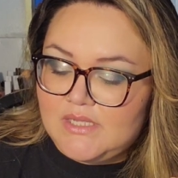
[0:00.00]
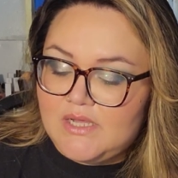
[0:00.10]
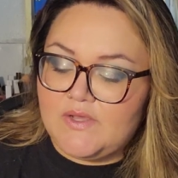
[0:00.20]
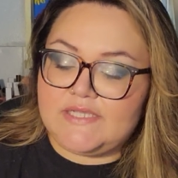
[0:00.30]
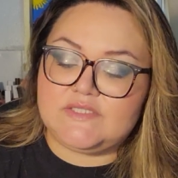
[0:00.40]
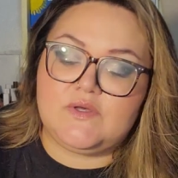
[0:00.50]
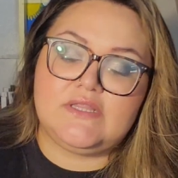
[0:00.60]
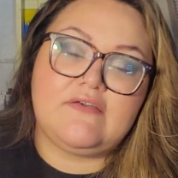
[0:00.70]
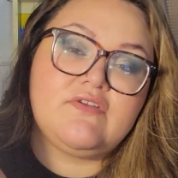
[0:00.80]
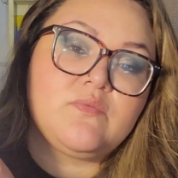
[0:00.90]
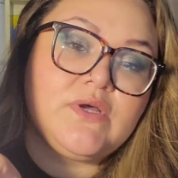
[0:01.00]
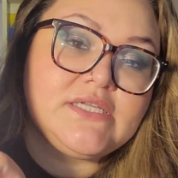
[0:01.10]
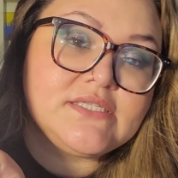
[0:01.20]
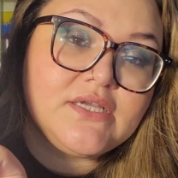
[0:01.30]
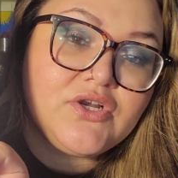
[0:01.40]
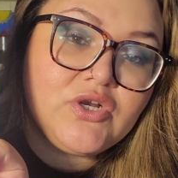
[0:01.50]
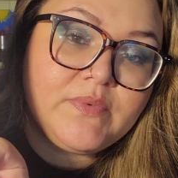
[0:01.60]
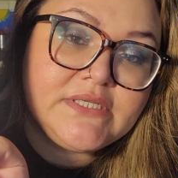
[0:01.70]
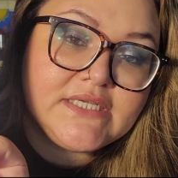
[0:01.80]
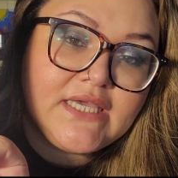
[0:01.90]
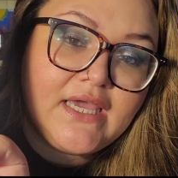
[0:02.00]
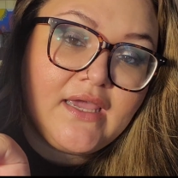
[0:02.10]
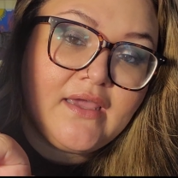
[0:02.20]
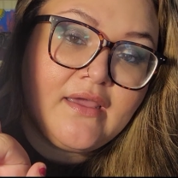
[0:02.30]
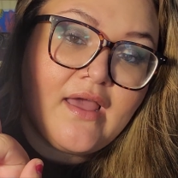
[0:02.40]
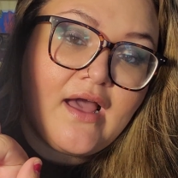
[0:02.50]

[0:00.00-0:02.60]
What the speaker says: Okay, so 11 was the Urban Decay